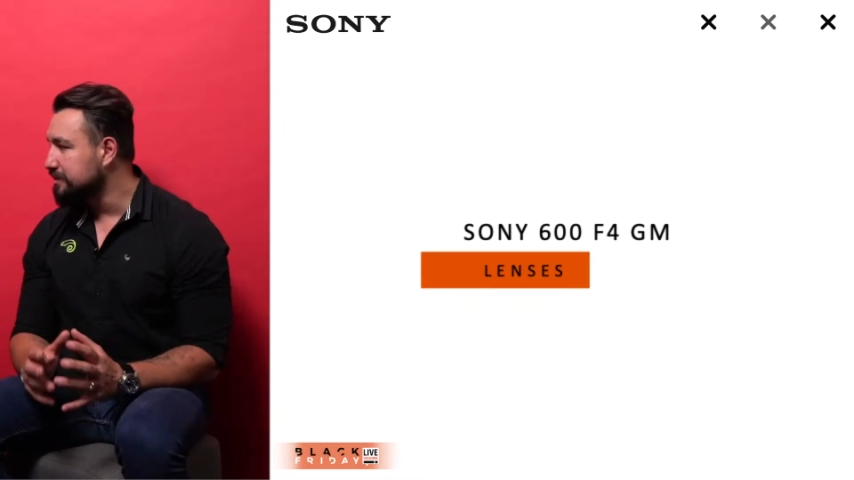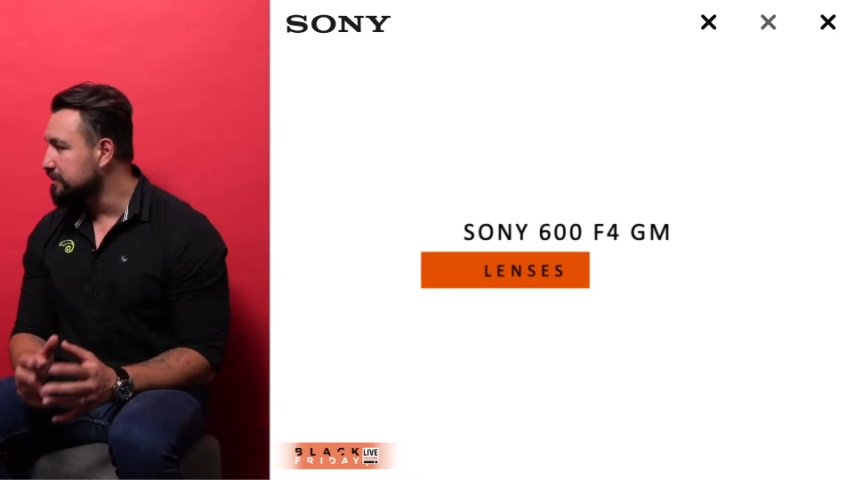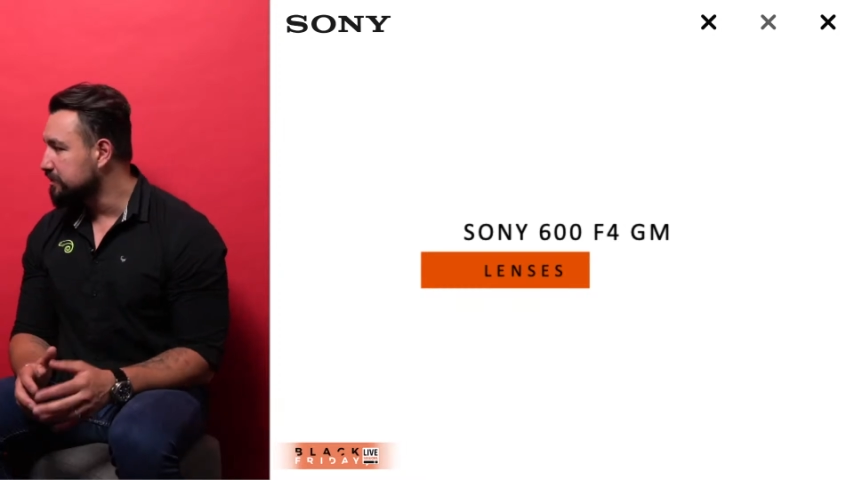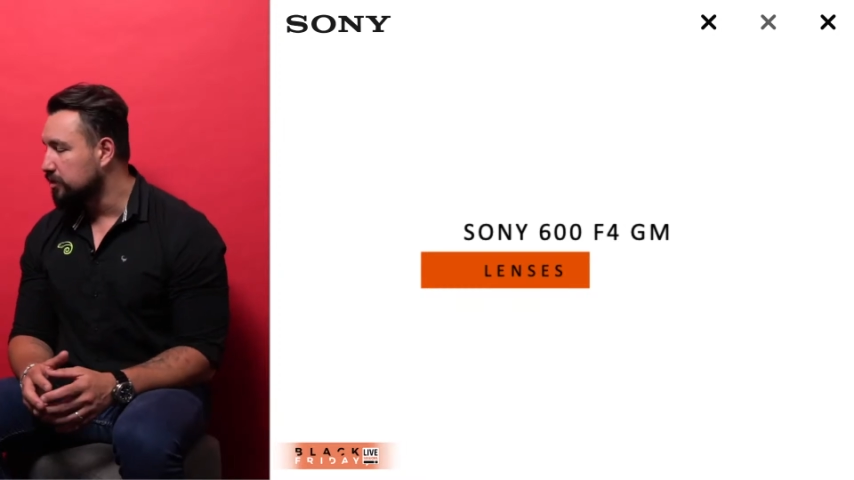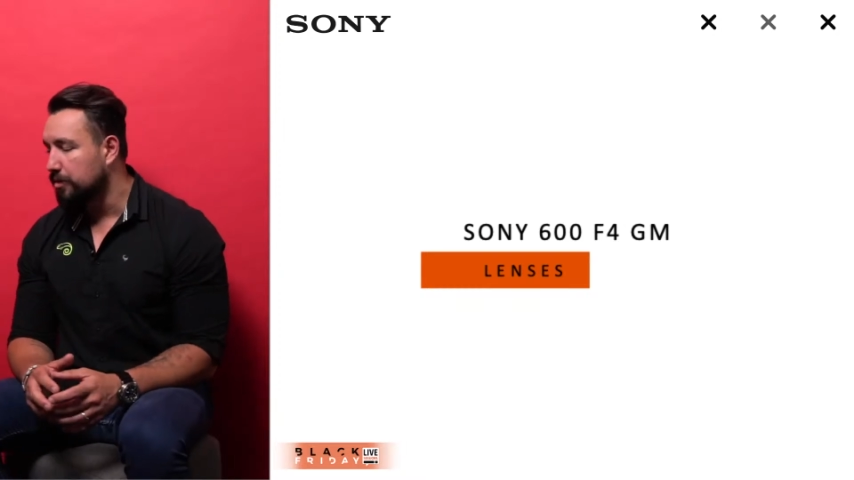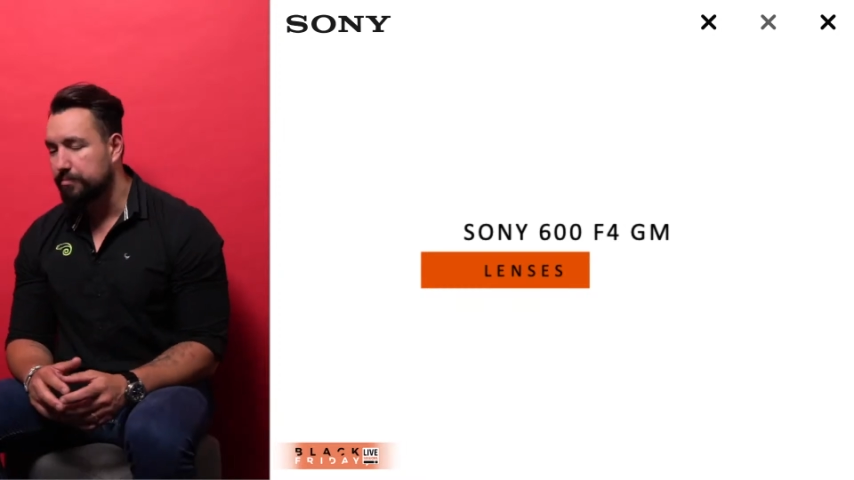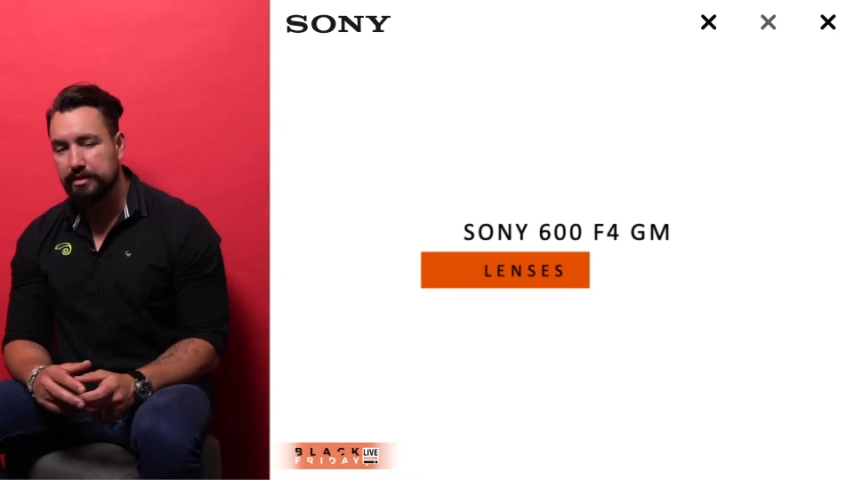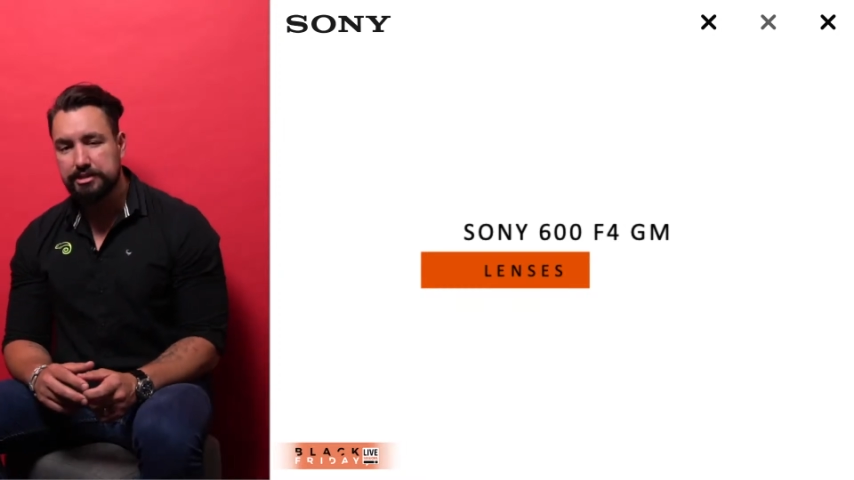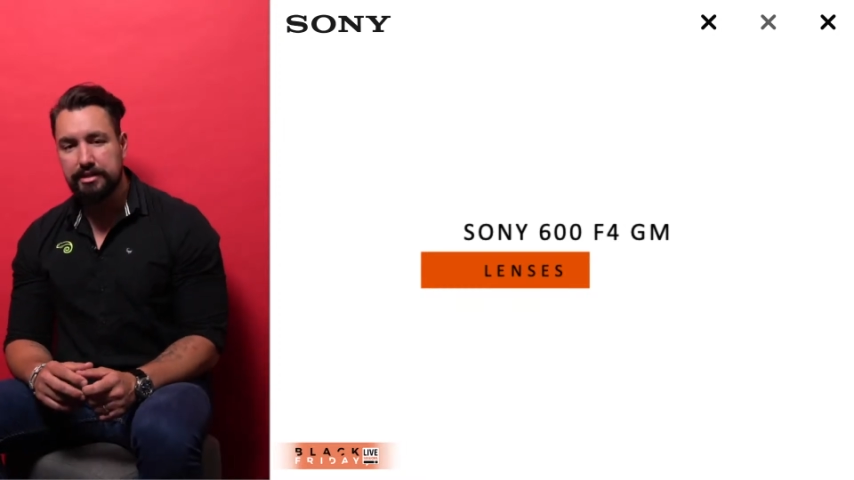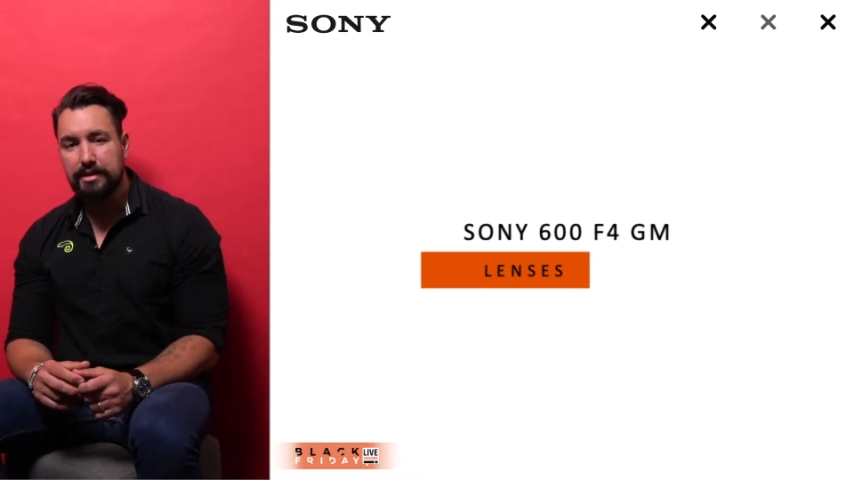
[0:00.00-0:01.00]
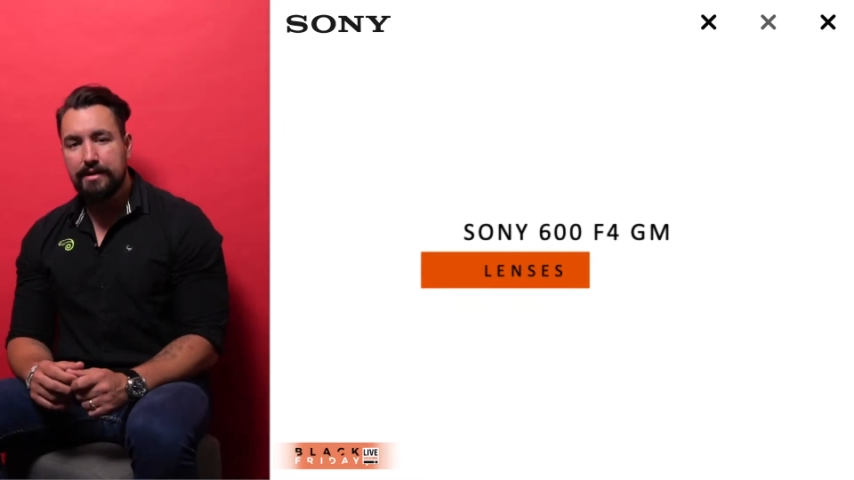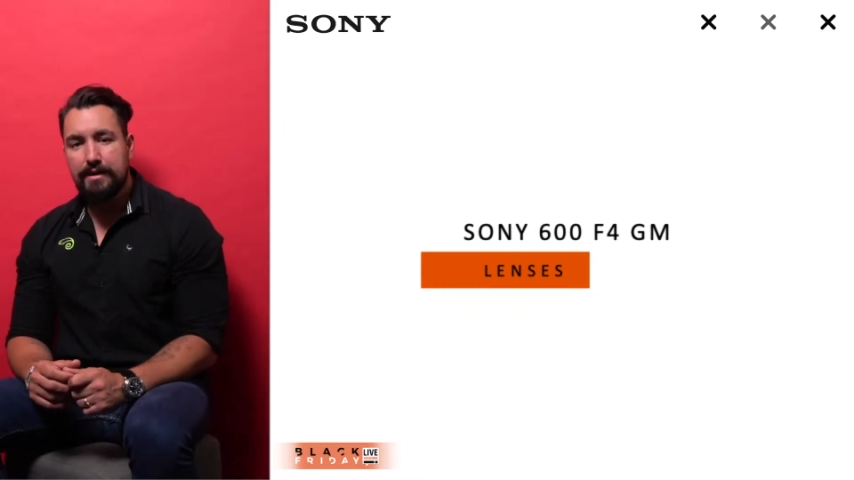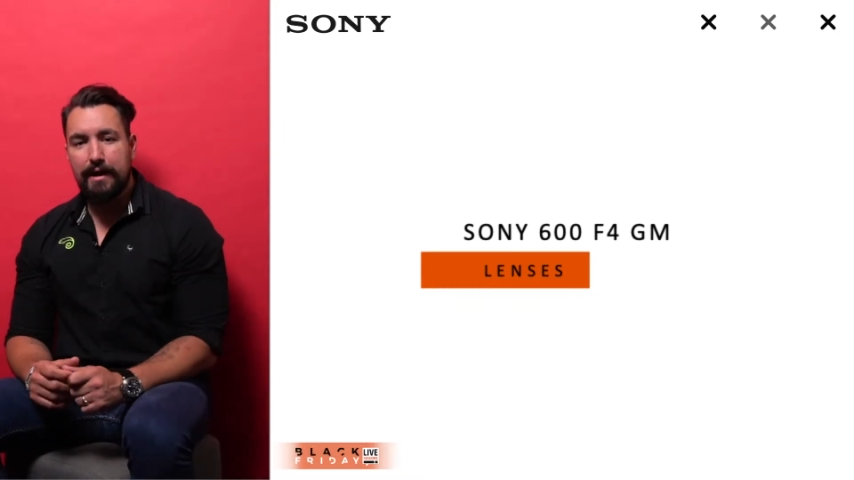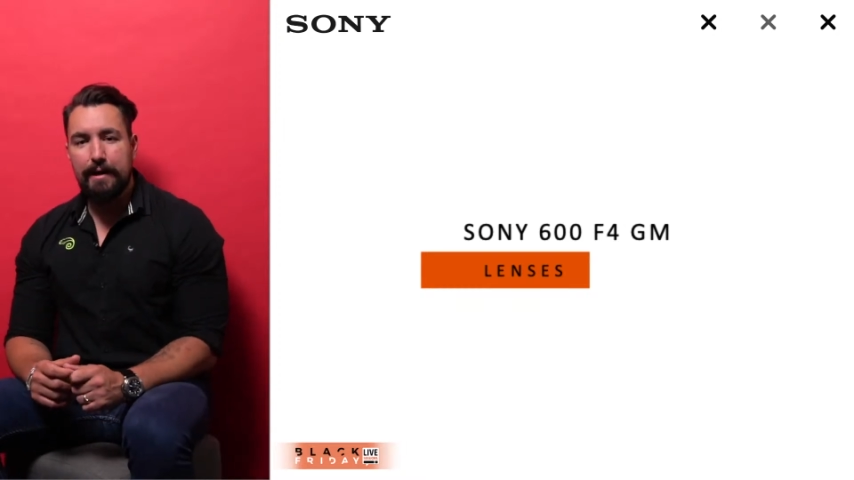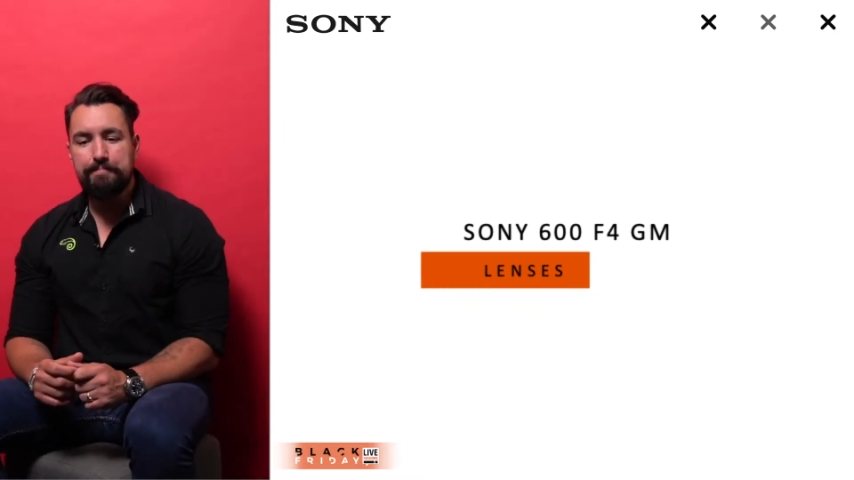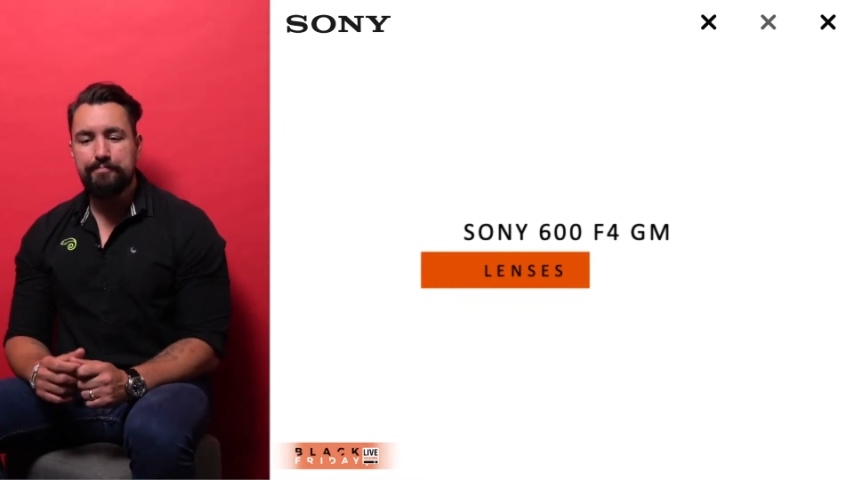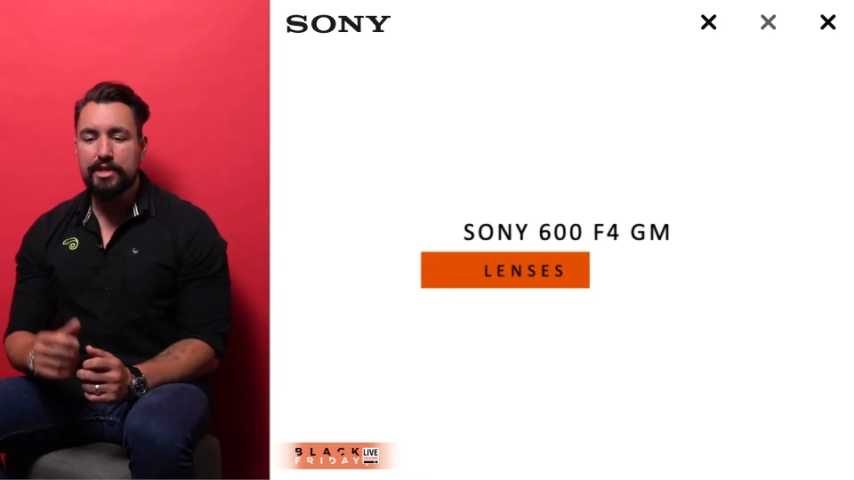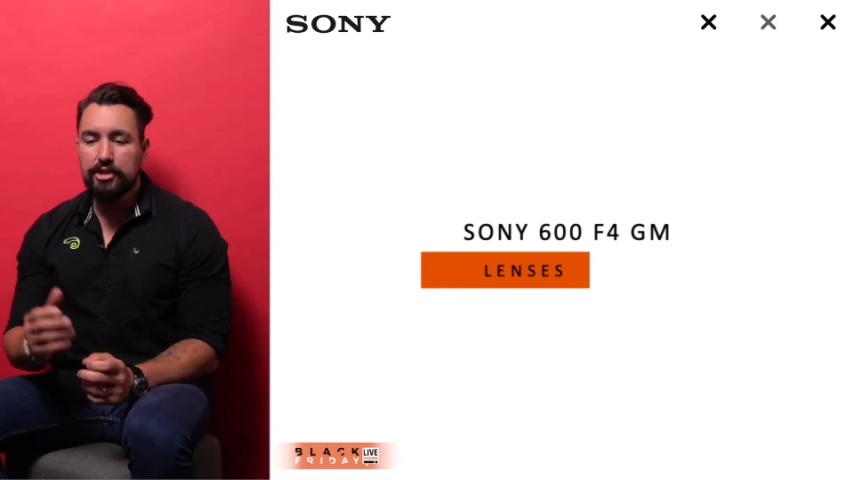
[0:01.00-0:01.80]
It just doesn't stop, Richard.